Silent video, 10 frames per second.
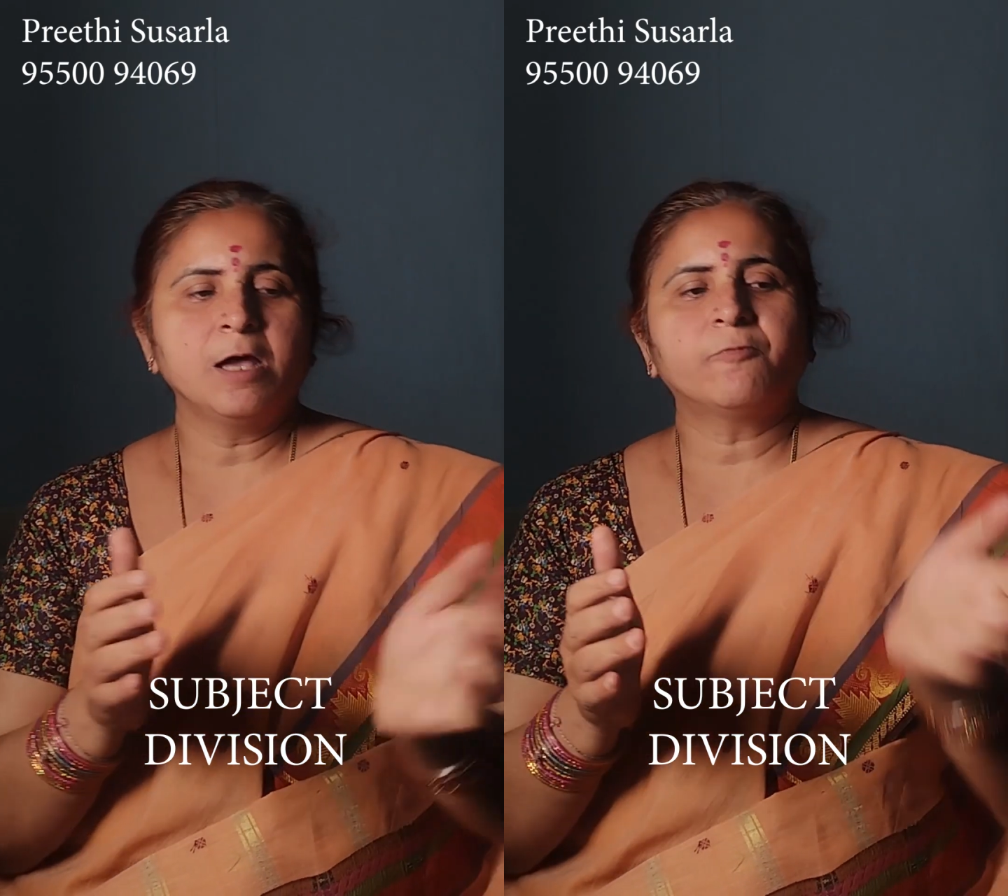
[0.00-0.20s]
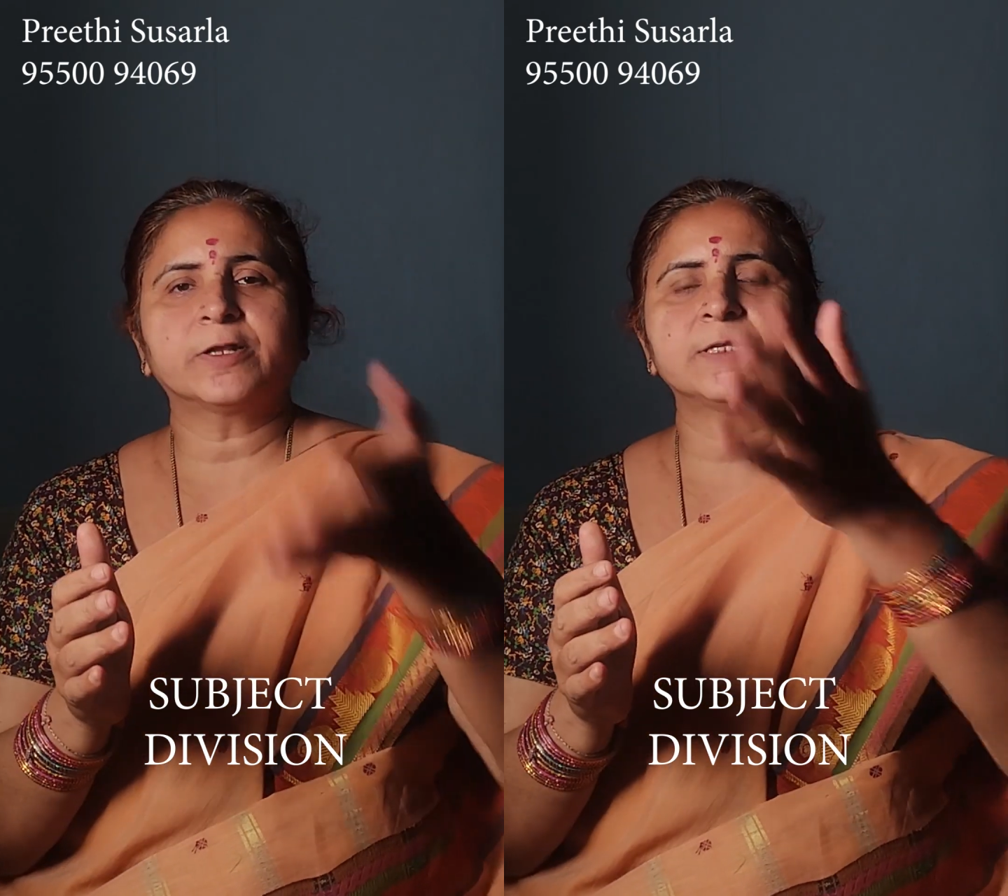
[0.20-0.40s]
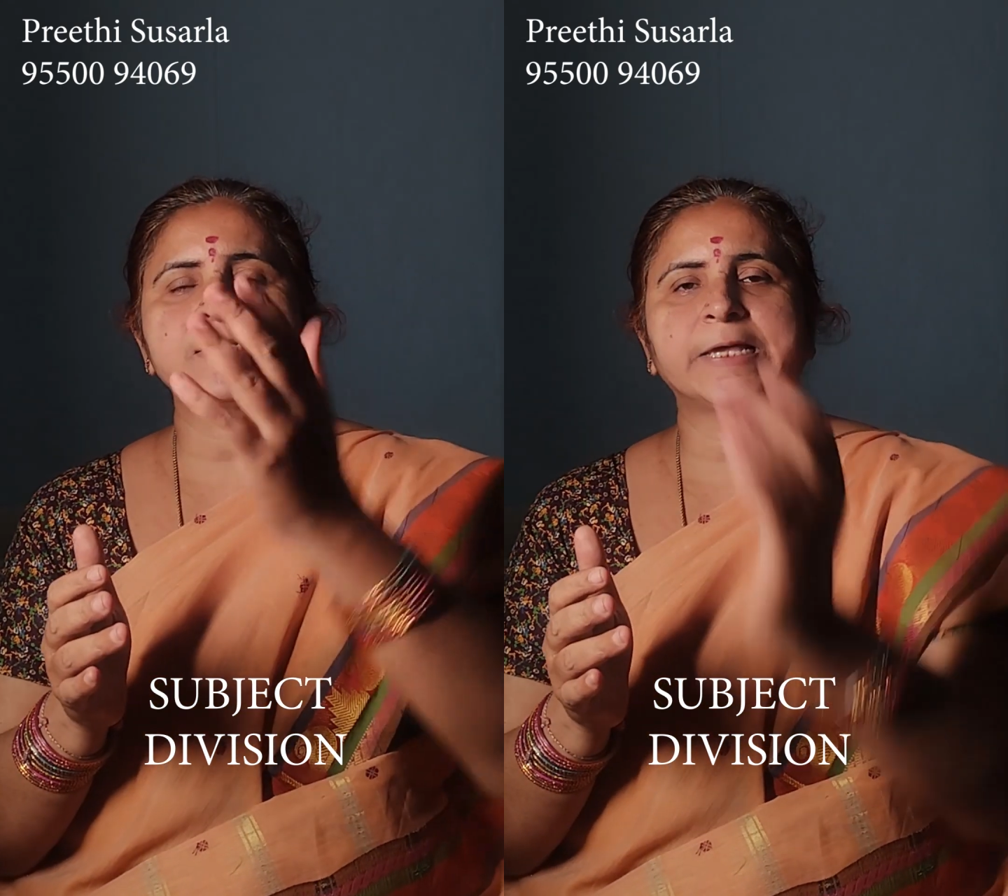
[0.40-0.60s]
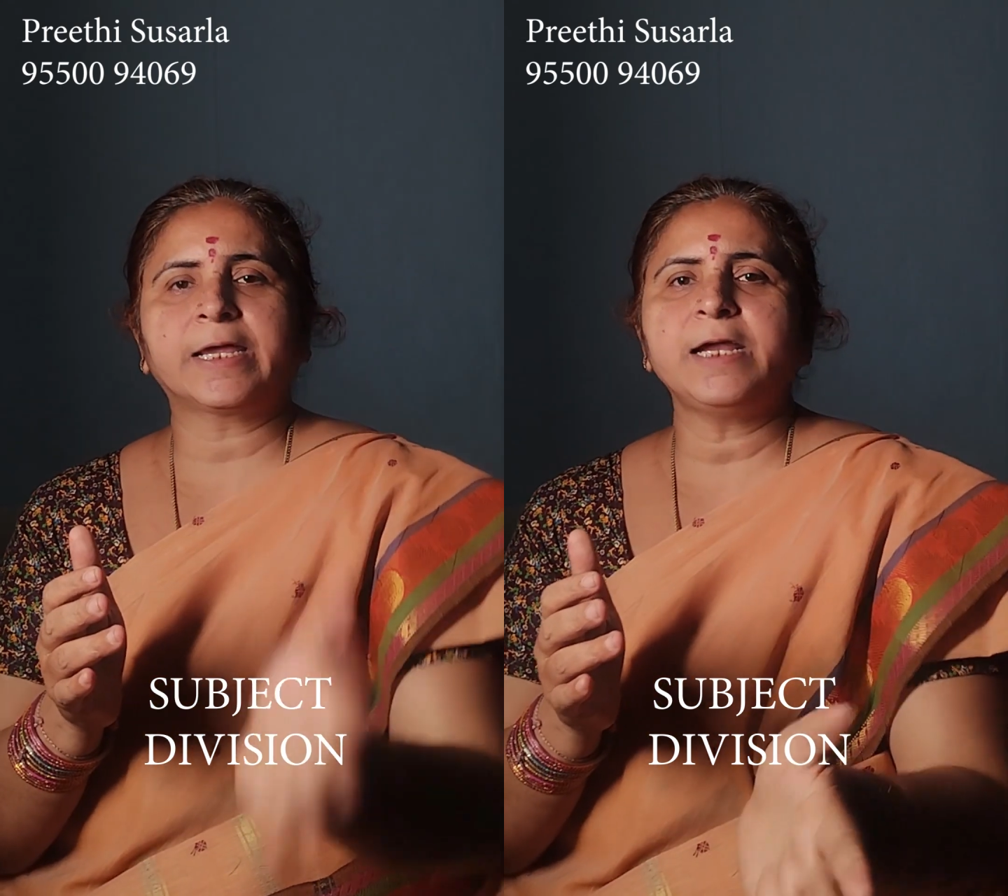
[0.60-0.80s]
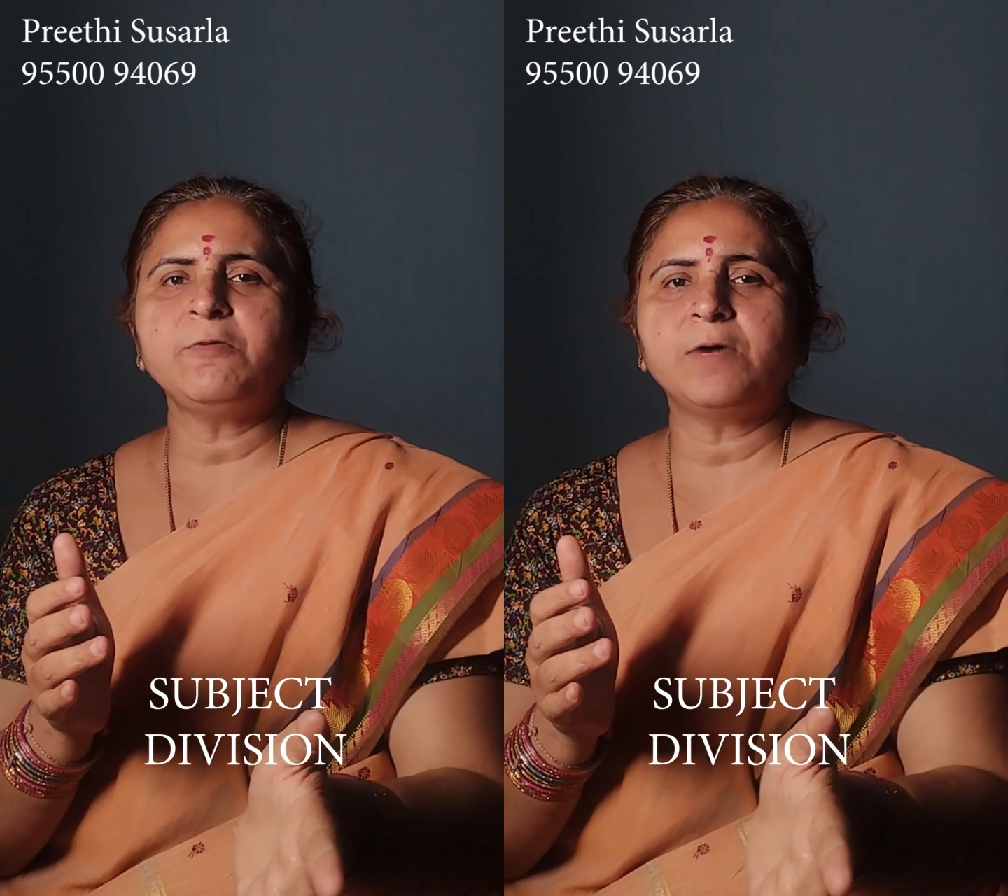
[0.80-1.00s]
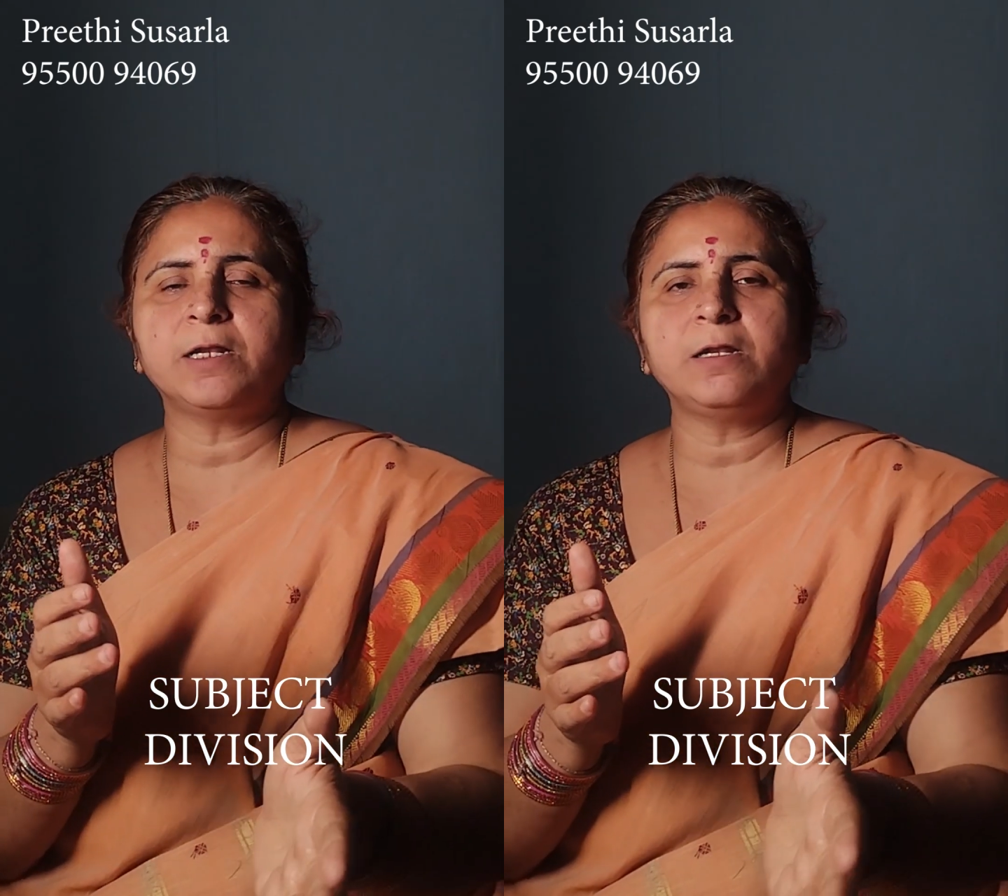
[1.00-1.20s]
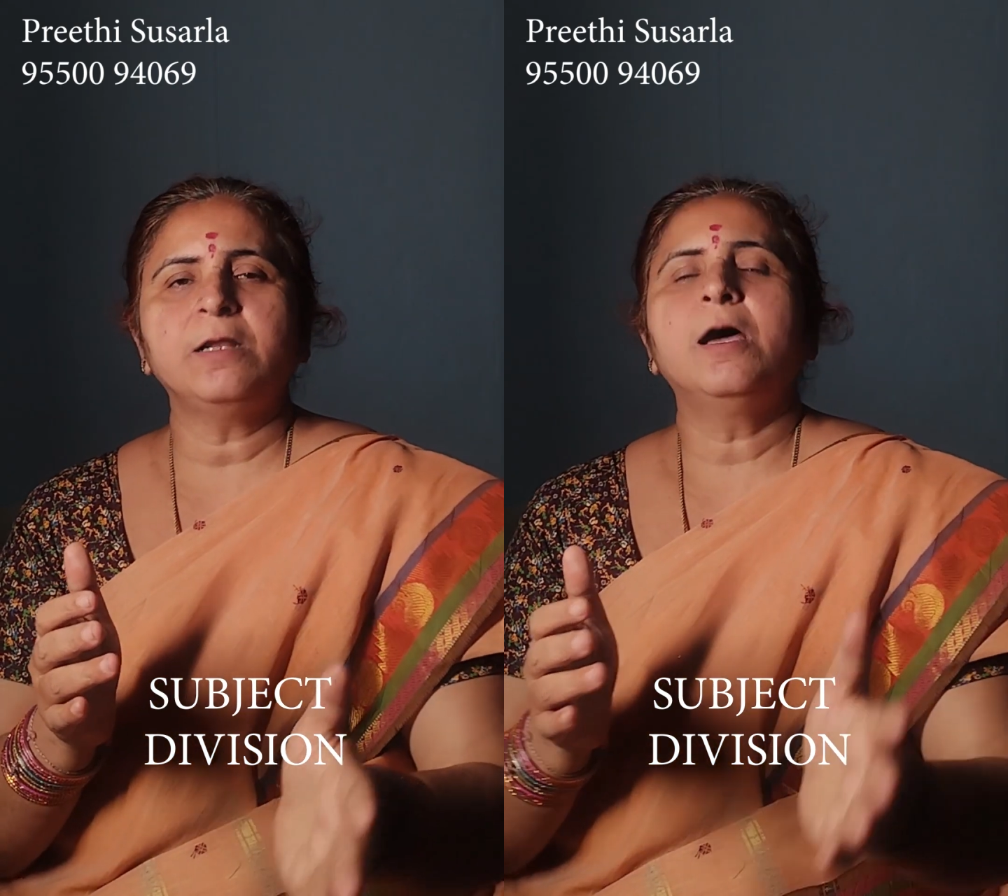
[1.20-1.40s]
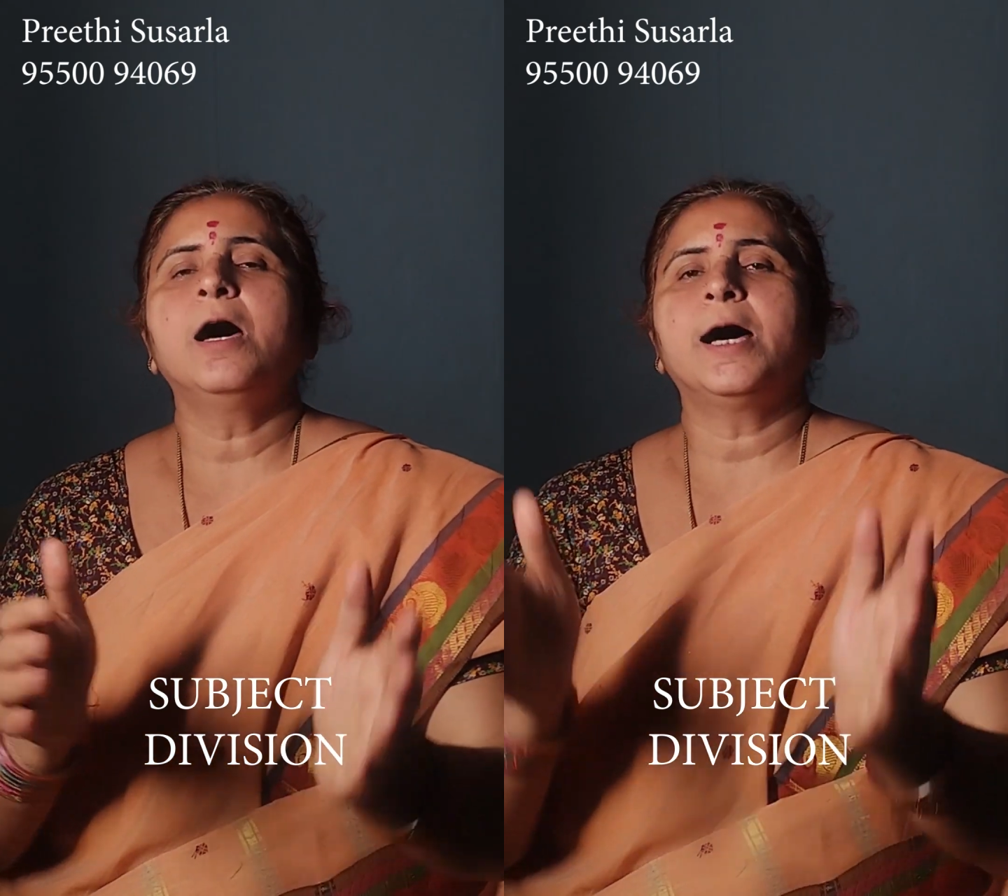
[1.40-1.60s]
For the second one,